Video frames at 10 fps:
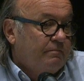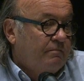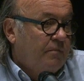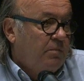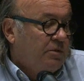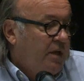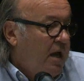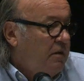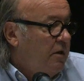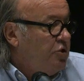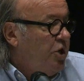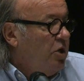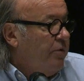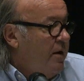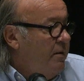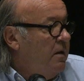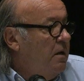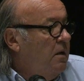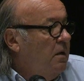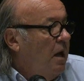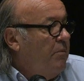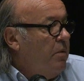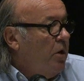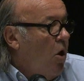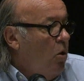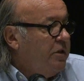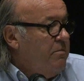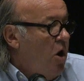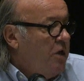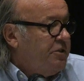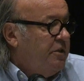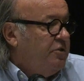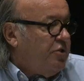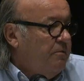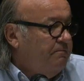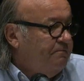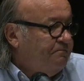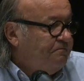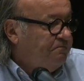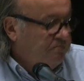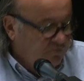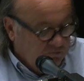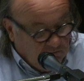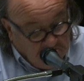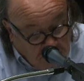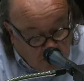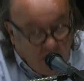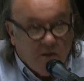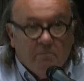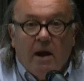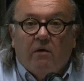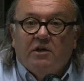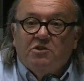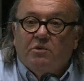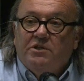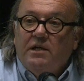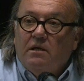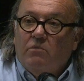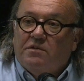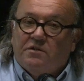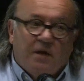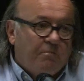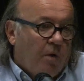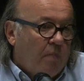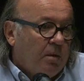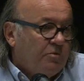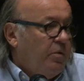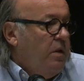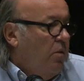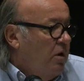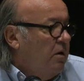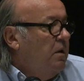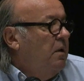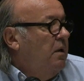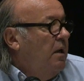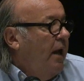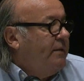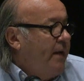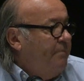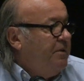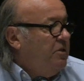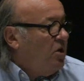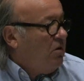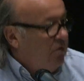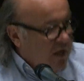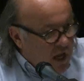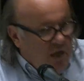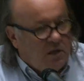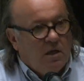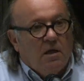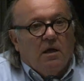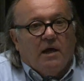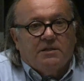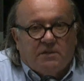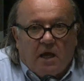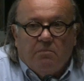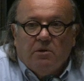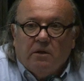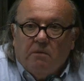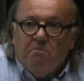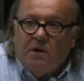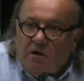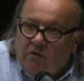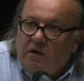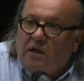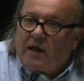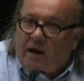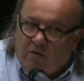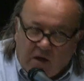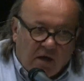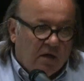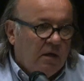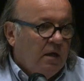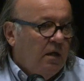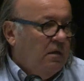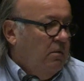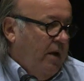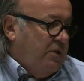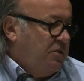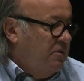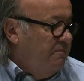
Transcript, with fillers: We will take their children and we will hold them hostage. The Americans were dealing with the same problems we were attempting to create a stable imperial area in the West.